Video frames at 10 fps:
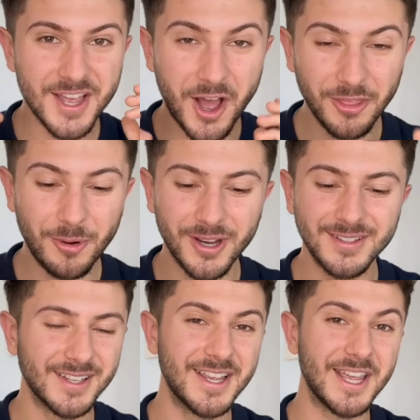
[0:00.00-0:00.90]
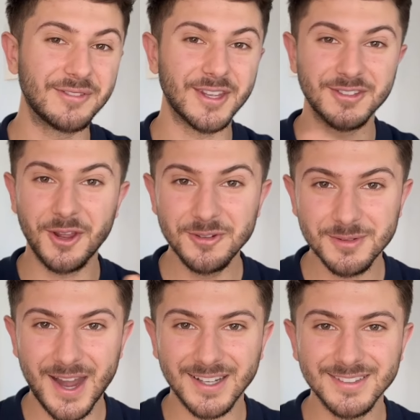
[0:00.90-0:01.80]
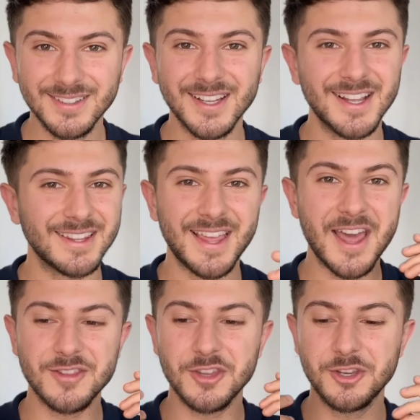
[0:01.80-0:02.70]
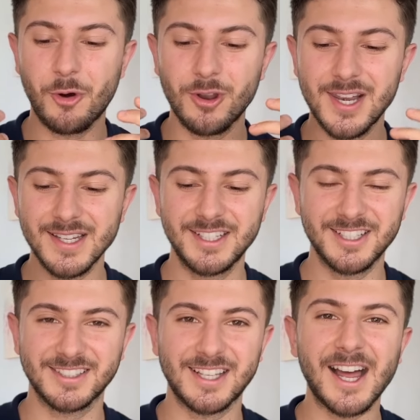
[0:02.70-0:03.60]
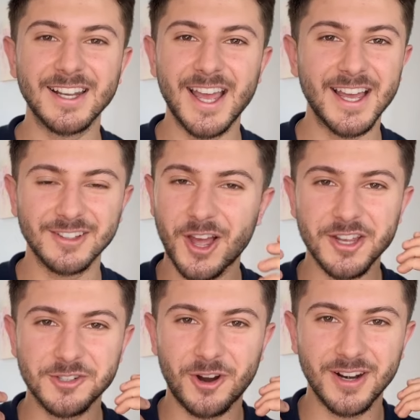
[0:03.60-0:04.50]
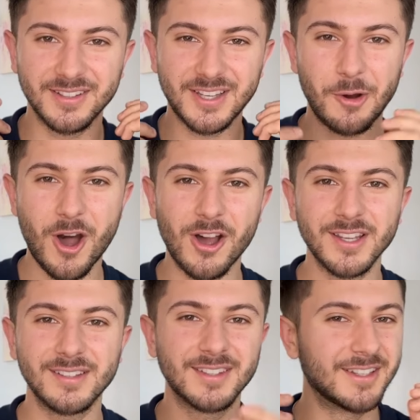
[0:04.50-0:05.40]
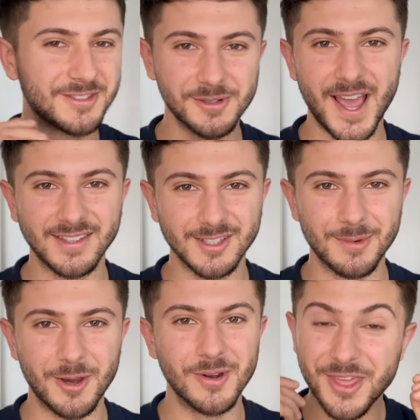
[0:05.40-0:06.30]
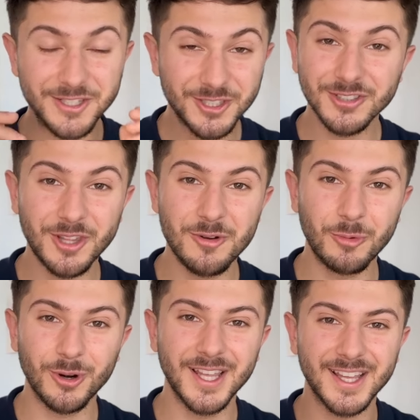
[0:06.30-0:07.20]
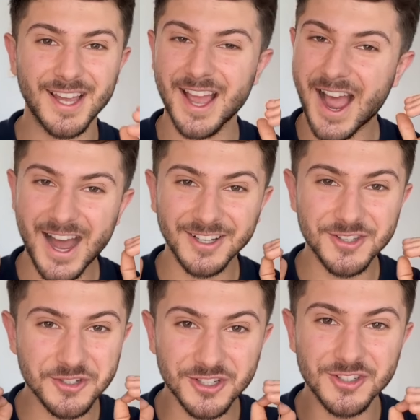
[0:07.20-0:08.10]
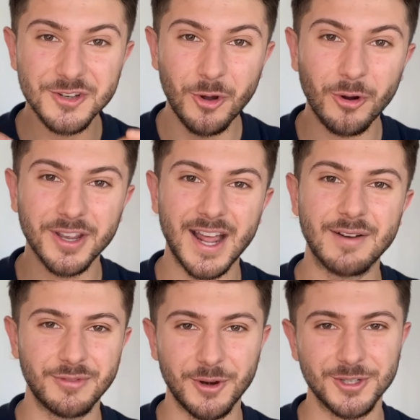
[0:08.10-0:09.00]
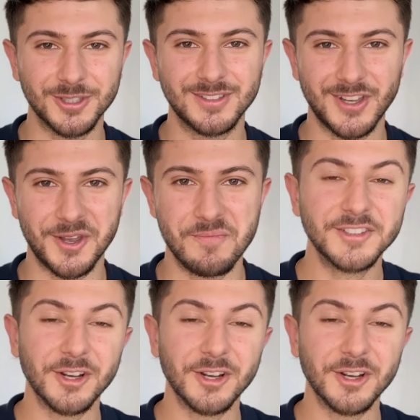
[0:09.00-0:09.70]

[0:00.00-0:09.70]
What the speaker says: otherwise, if there's no demand, then you are literally just sat there like trying to sell ice to an Eskimo. They just don't want it and you're just not gonna have a very good time. So